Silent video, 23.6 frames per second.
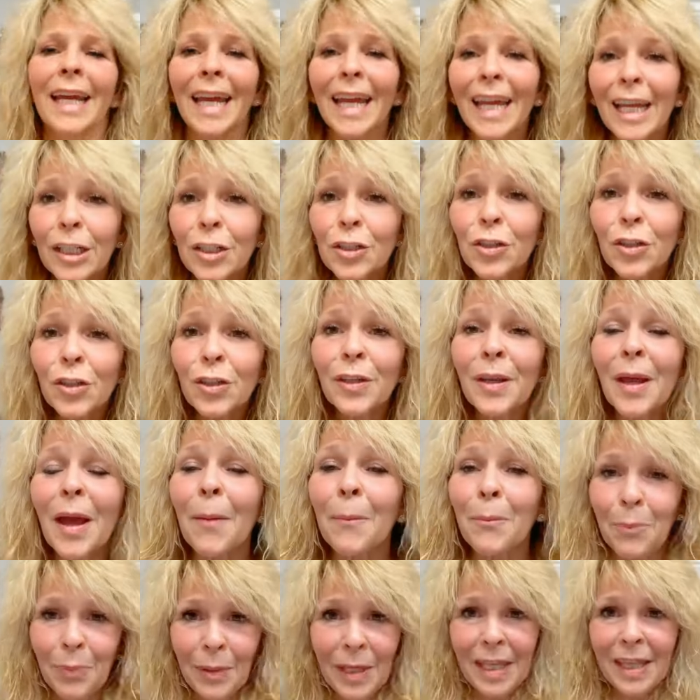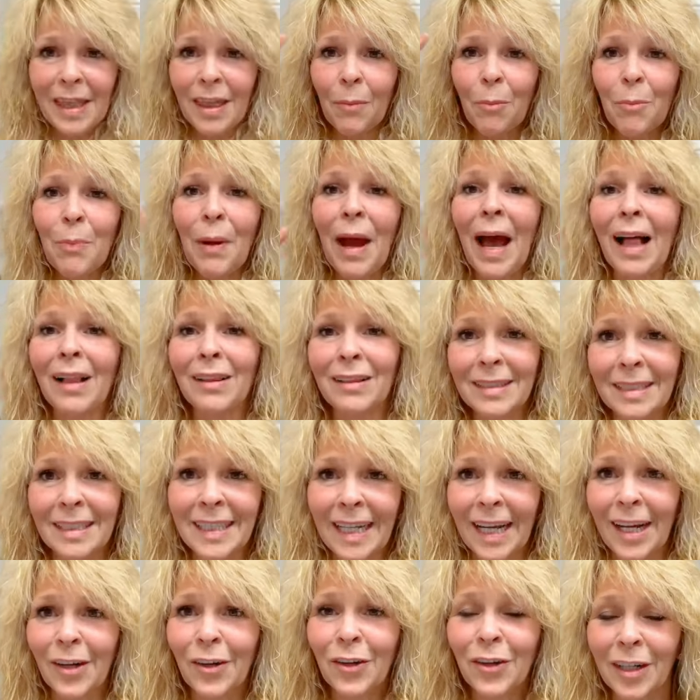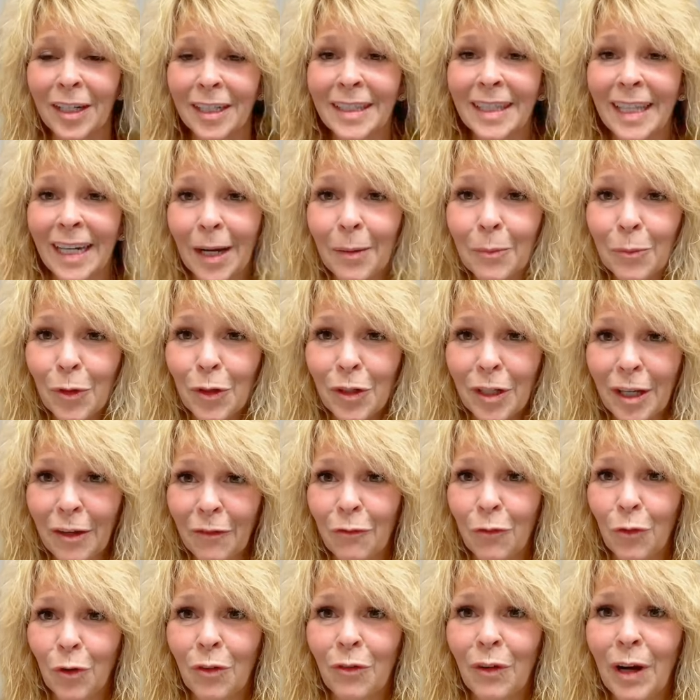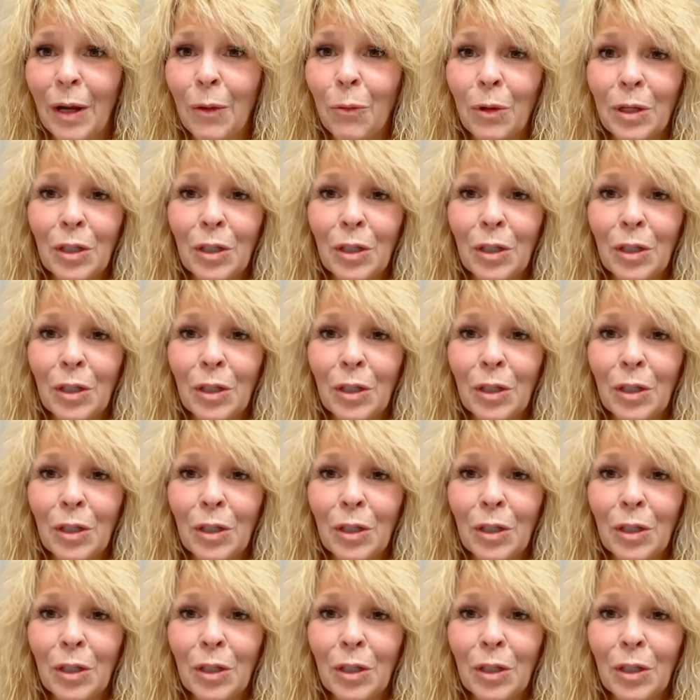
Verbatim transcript: It should be the balanced haircut that I'm looking for, right?